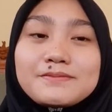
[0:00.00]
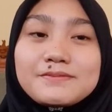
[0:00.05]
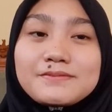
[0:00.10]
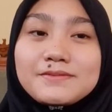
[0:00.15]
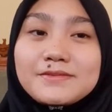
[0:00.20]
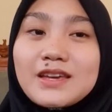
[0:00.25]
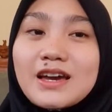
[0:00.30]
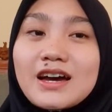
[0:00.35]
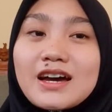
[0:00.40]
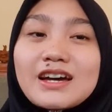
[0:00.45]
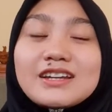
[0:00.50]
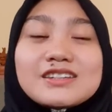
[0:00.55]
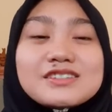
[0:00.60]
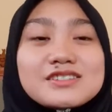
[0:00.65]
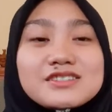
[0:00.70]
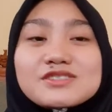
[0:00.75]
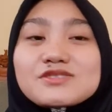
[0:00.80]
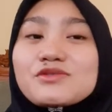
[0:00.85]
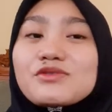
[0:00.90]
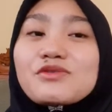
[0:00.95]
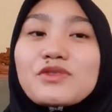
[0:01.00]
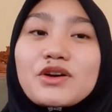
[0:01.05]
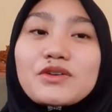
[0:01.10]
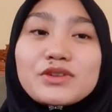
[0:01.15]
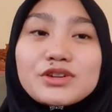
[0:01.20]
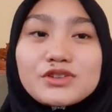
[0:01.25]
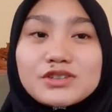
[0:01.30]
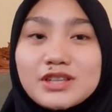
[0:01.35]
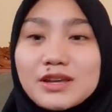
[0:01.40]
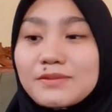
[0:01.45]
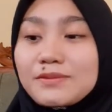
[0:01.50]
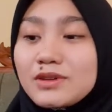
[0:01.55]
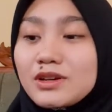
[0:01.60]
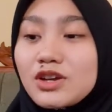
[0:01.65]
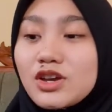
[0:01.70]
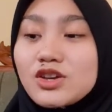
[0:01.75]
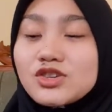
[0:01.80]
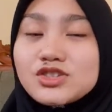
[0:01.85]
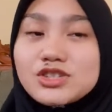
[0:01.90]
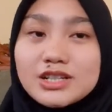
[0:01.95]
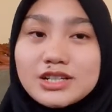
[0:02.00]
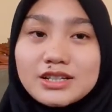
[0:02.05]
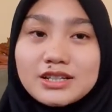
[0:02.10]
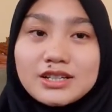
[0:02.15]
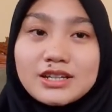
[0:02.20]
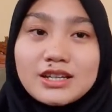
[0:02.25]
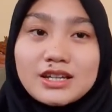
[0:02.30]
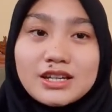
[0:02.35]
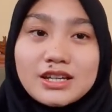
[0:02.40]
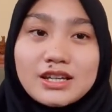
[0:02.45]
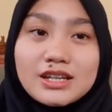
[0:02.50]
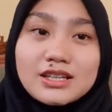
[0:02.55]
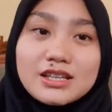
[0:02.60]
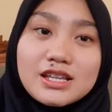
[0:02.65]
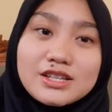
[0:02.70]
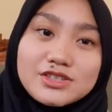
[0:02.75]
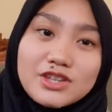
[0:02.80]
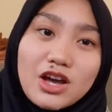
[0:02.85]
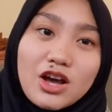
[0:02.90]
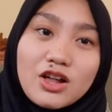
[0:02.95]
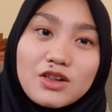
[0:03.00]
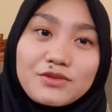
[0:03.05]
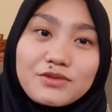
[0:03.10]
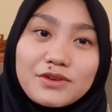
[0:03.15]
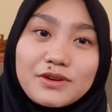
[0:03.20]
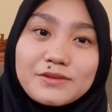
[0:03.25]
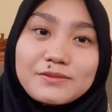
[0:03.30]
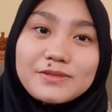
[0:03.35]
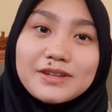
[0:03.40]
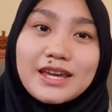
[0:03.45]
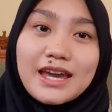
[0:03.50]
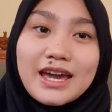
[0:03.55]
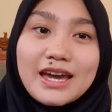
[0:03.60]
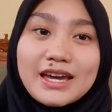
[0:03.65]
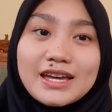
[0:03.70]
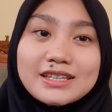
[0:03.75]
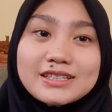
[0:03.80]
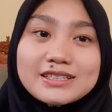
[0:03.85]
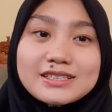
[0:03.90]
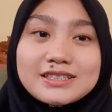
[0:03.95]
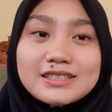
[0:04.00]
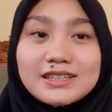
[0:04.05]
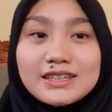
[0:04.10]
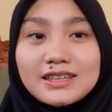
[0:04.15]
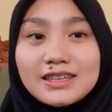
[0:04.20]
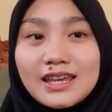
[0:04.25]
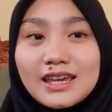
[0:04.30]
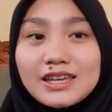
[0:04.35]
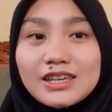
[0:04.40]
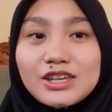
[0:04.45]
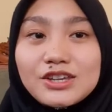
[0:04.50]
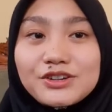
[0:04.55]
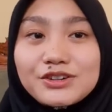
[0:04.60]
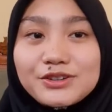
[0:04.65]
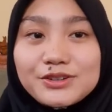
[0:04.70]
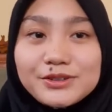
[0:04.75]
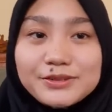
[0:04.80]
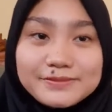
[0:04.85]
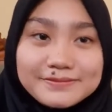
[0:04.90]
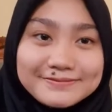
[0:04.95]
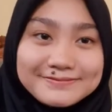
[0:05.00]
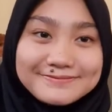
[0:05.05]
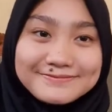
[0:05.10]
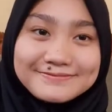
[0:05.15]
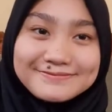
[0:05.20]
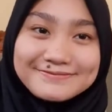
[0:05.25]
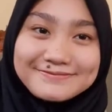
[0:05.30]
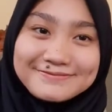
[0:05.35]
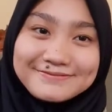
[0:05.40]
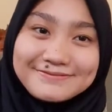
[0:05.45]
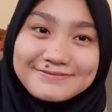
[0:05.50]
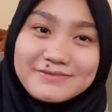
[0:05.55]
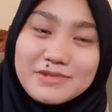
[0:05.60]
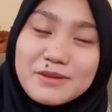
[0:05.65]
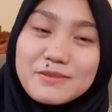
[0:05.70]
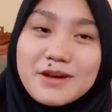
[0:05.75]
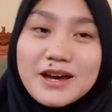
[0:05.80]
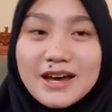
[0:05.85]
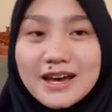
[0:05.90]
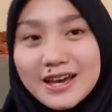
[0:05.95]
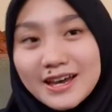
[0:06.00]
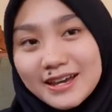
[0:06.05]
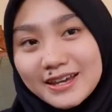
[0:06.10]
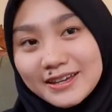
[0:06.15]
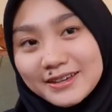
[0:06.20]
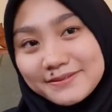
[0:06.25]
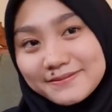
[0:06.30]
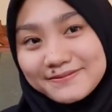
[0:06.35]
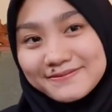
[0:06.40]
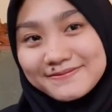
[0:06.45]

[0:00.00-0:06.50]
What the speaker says: yeah, this is a very good application. That's all for me, and thank you. Bye bye.